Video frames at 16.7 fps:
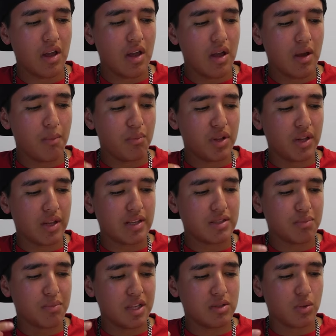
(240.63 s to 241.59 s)

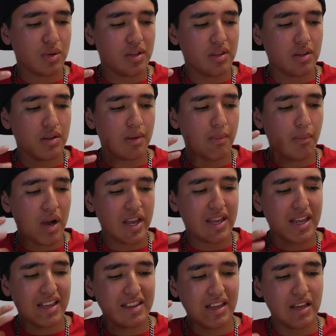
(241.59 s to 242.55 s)
placed between the mic
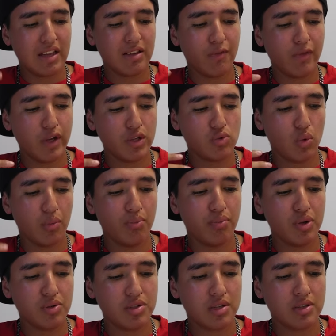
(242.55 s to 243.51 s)
and the interface will
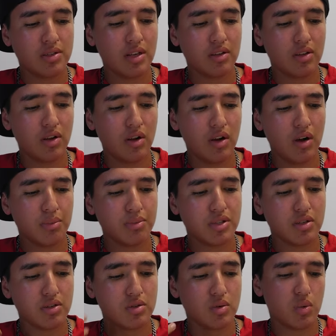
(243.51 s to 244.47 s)
boost the signal up
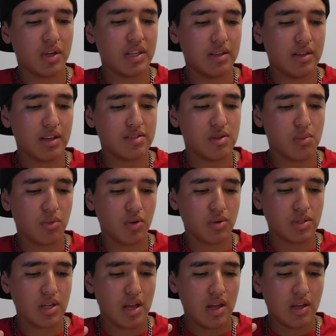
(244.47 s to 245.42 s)
to twenty
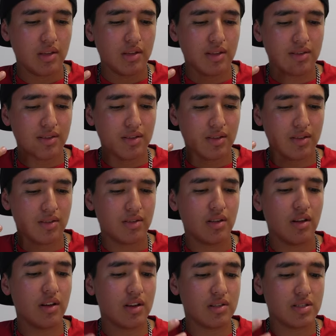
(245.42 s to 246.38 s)
decibels. This is
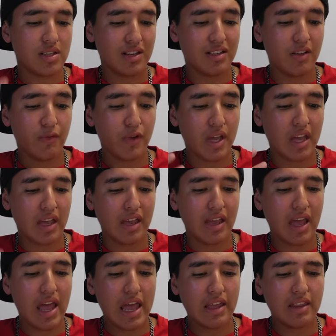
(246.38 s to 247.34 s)
a, a significant
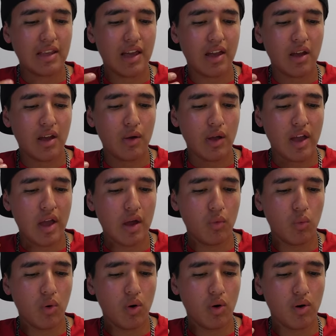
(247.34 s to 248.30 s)
gain
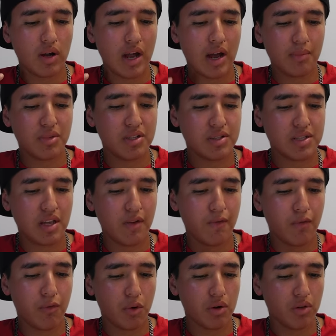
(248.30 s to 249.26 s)
and will compensate
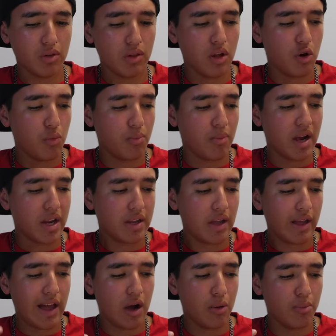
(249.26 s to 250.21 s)
for low mic
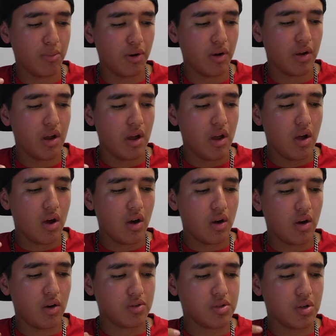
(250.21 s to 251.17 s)
output.
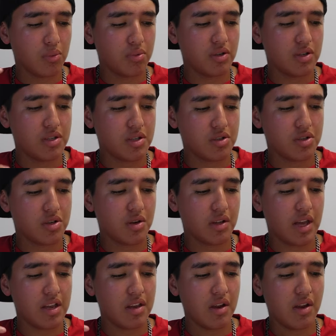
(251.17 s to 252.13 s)
Also, please ensure
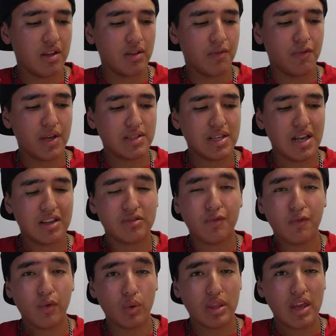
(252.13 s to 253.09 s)
that your interface has
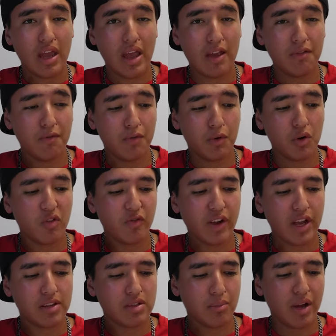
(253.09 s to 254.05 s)
forty-eight volt
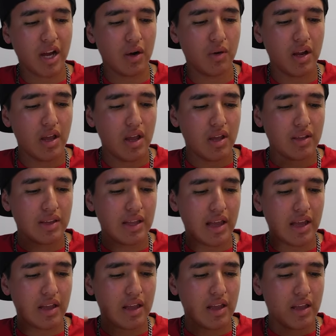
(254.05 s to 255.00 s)
phantom power.
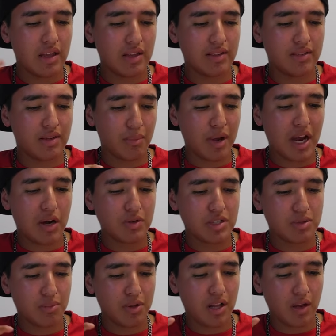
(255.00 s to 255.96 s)
That is the power
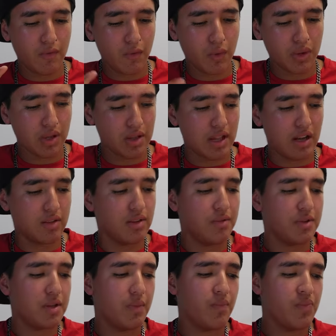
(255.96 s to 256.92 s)
supply for the
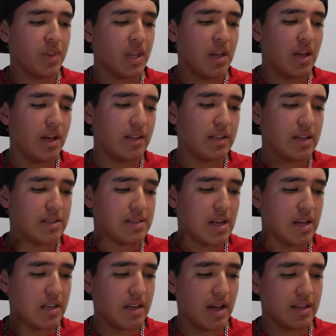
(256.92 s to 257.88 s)
Cloudlifter. And then I
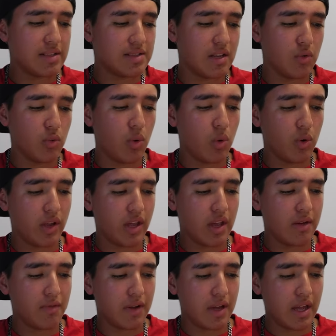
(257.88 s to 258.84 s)
said, yes, it will
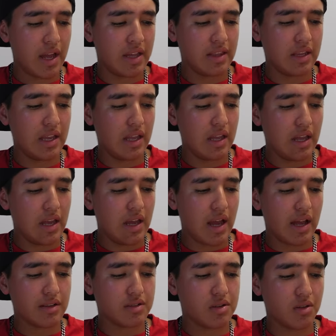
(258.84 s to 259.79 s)
give any
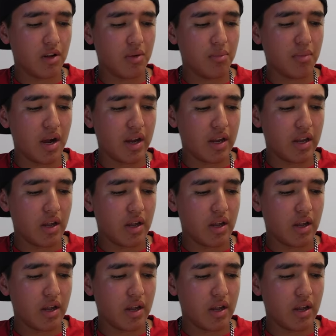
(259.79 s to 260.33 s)
X L R mic